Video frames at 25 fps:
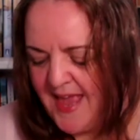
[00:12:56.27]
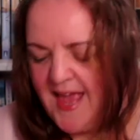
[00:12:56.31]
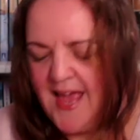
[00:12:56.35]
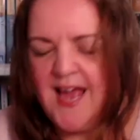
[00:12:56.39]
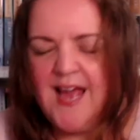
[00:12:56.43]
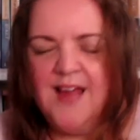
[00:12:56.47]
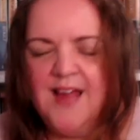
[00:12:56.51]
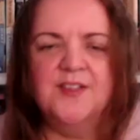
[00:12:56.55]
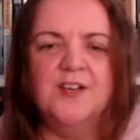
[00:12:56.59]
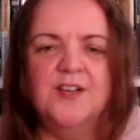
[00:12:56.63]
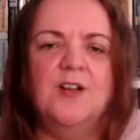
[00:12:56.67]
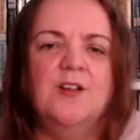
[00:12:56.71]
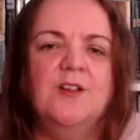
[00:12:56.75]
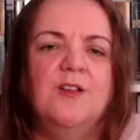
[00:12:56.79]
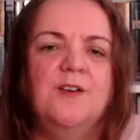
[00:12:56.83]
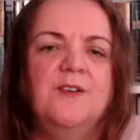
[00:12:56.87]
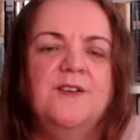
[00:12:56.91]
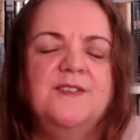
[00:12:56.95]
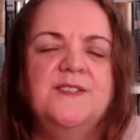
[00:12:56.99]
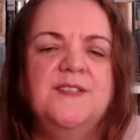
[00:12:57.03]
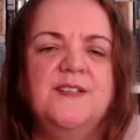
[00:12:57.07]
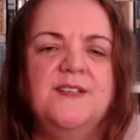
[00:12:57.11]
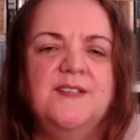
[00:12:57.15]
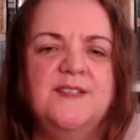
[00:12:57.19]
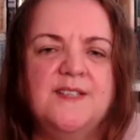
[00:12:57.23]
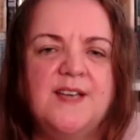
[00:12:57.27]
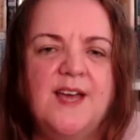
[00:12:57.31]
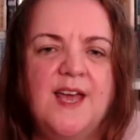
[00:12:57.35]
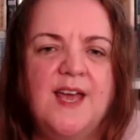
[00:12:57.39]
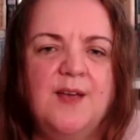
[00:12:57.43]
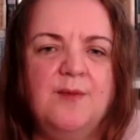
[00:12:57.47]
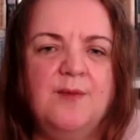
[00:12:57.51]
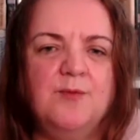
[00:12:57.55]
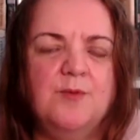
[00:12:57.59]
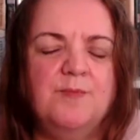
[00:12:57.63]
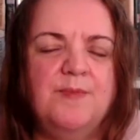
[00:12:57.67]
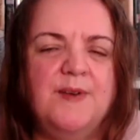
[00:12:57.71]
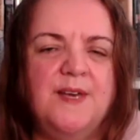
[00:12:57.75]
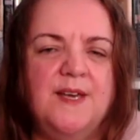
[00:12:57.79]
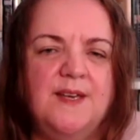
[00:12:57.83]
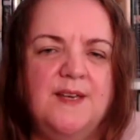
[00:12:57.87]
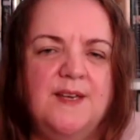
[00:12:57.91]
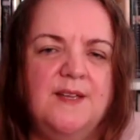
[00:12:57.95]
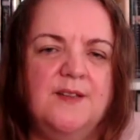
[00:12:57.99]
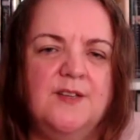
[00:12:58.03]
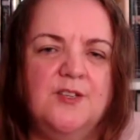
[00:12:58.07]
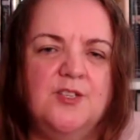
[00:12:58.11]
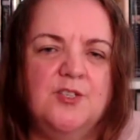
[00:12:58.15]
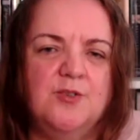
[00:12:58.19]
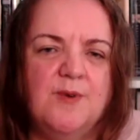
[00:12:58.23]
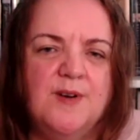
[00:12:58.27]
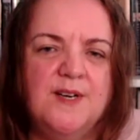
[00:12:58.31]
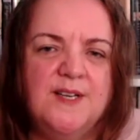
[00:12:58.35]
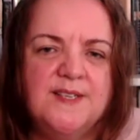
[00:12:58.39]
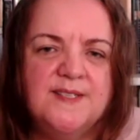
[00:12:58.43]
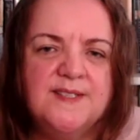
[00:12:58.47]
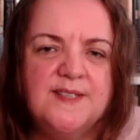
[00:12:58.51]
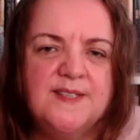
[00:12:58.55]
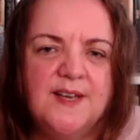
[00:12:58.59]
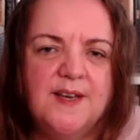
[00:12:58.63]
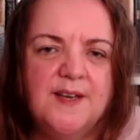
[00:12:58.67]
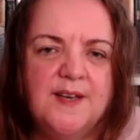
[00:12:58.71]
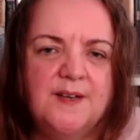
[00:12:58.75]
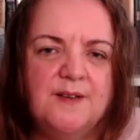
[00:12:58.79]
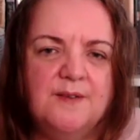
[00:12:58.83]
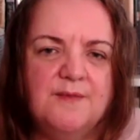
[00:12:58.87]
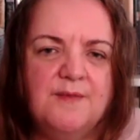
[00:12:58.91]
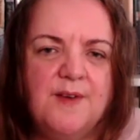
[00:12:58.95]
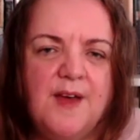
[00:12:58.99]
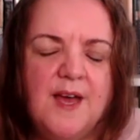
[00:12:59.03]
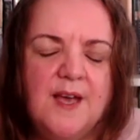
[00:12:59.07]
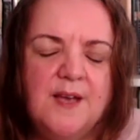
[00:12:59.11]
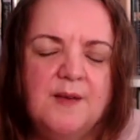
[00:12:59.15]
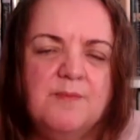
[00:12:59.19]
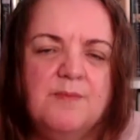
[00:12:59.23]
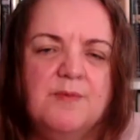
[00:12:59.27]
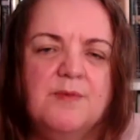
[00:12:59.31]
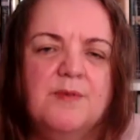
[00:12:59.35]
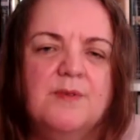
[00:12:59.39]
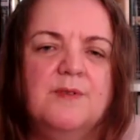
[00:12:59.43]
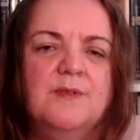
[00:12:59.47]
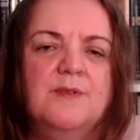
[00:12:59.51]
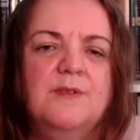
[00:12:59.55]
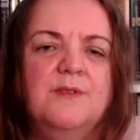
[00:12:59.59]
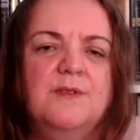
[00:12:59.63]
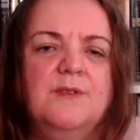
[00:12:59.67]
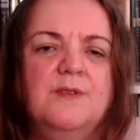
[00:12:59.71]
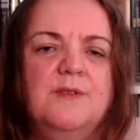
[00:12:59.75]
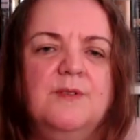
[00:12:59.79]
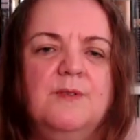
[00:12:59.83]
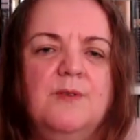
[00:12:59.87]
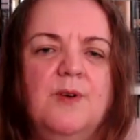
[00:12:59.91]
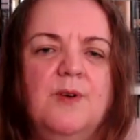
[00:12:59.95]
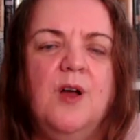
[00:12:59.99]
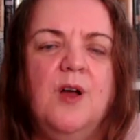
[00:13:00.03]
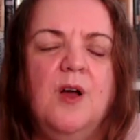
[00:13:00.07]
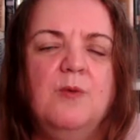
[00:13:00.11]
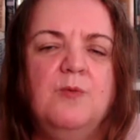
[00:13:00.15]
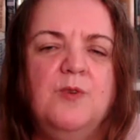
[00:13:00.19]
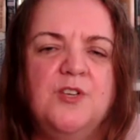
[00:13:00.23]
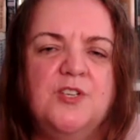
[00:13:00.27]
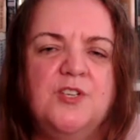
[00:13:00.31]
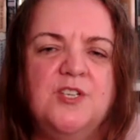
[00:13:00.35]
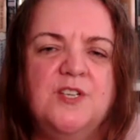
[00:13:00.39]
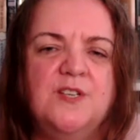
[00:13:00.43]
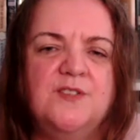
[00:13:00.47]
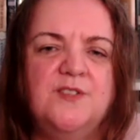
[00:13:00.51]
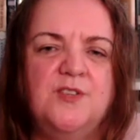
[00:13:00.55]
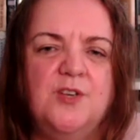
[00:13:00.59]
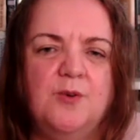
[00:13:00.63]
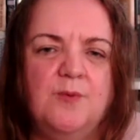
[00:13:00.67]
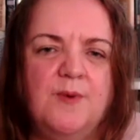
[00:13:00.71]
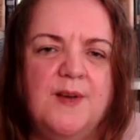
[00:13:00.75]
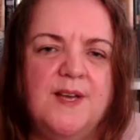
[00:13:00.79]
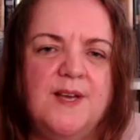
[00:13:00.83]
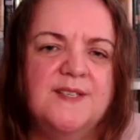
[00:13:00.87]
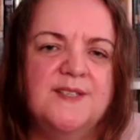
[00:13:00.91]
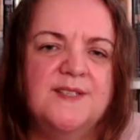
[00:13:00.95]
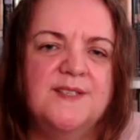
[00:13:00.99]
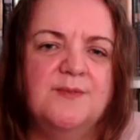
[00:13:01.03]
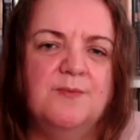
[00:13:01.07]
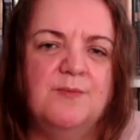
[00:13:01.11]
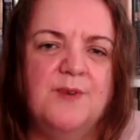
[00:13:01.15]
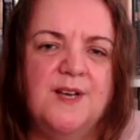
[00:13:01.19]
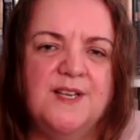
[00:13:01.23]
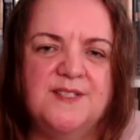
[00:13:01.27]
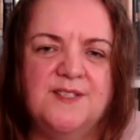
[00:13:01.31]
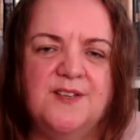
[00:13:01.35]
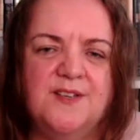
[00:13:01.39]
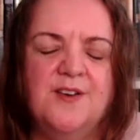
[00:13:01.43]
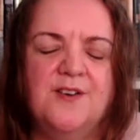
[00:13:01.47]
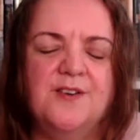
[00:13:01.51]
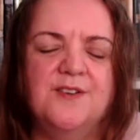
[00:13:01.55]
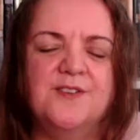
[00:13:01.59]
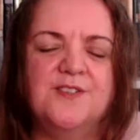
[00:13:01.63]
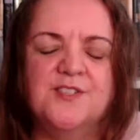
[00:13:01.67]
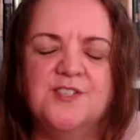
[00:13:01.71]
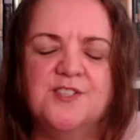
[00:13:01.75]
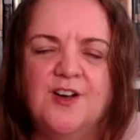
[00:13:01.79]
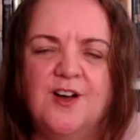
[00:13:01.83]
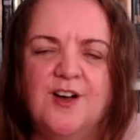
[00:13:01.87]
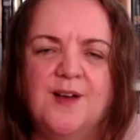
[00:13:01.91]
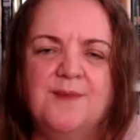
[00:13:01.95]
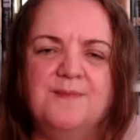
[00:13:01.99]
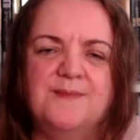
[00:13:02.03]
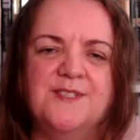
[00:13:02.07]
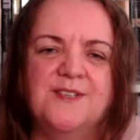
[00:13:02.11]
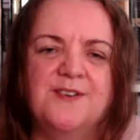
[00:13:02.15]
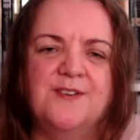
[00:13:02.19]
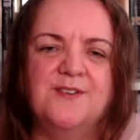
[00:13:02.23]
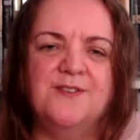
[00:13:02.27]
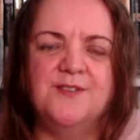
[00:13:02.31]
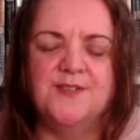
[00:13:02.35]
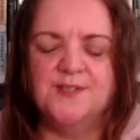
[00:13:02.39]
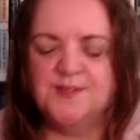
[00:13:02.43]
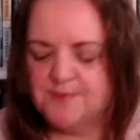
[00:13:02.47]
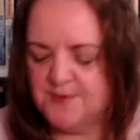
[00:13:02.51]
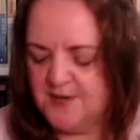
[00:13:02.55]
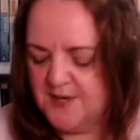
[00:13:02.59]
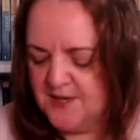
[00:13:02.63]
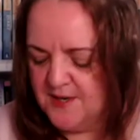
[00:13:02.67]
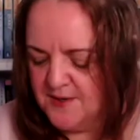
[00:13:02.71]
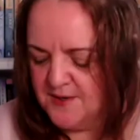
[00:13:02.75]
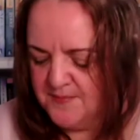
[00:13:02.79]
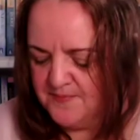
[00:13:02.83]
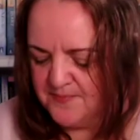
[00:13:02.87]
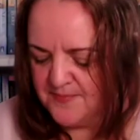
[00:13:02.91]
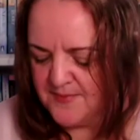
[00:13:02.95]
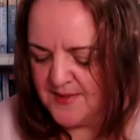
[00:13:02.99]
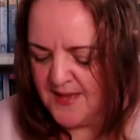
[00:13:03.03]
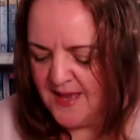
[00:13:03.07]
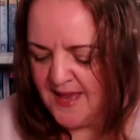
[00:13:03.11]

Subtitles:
And the closing date will be the 22nd of April, which is US West Coast time zone as well.